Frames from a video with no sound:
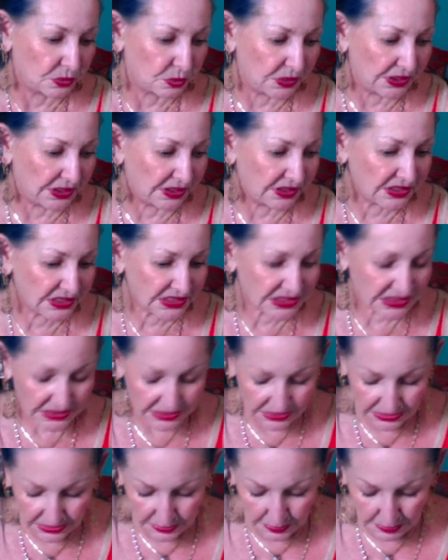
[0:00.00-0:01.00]
will
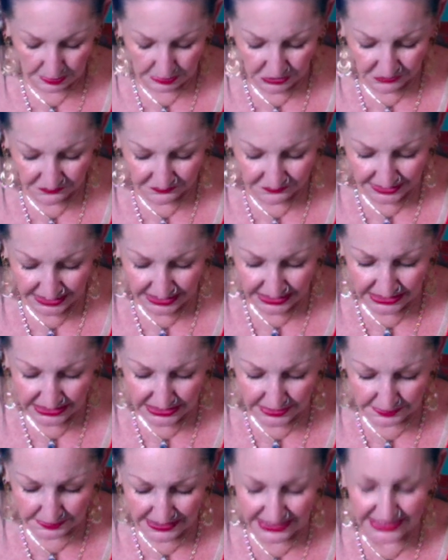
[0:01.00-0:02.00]

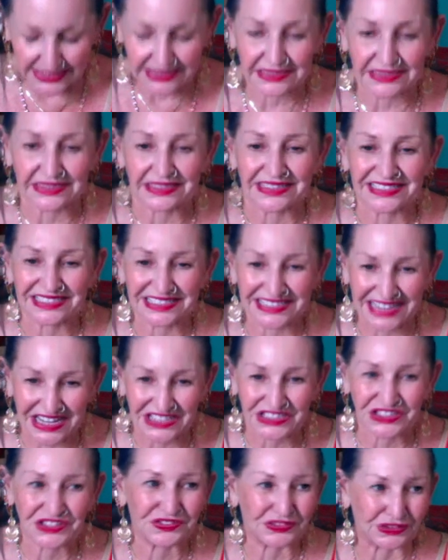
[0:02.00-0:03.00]
Mulvaney be
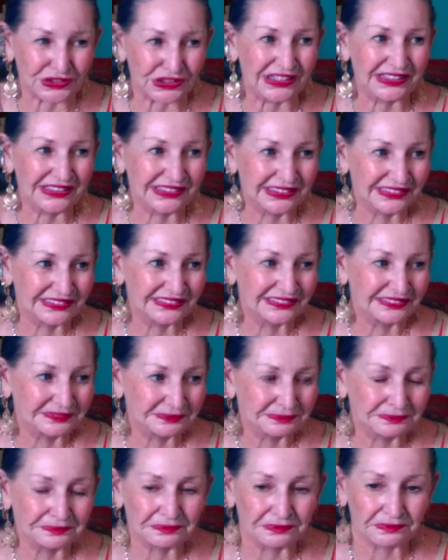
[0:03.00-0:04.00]
successful
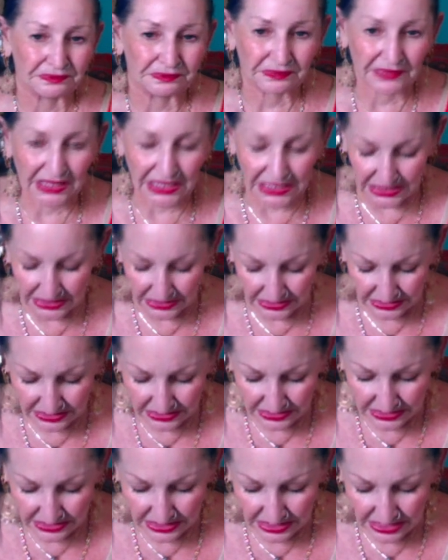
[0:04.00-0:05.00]
in
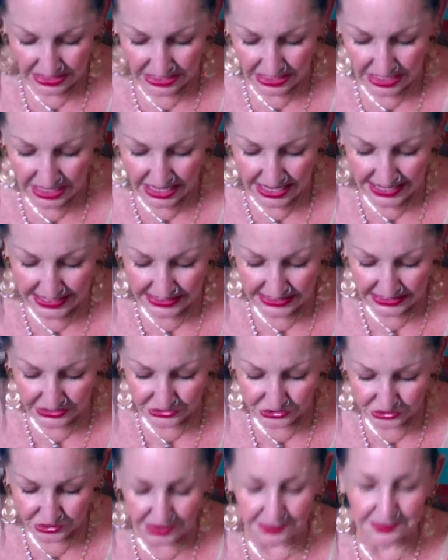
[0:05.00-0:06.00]

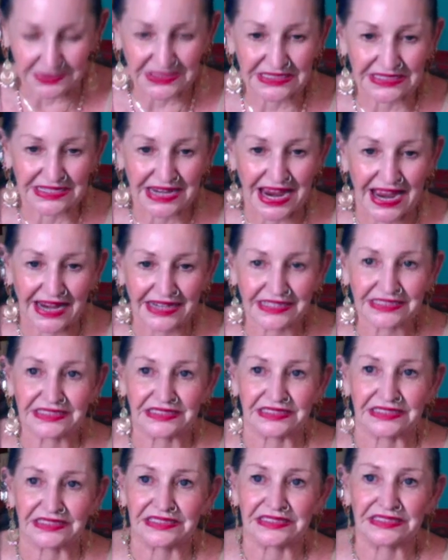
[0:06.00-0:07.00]
hiding Trump's
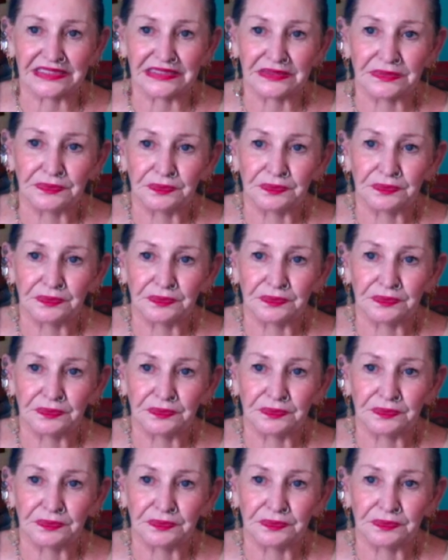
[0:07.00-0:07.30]
taxes?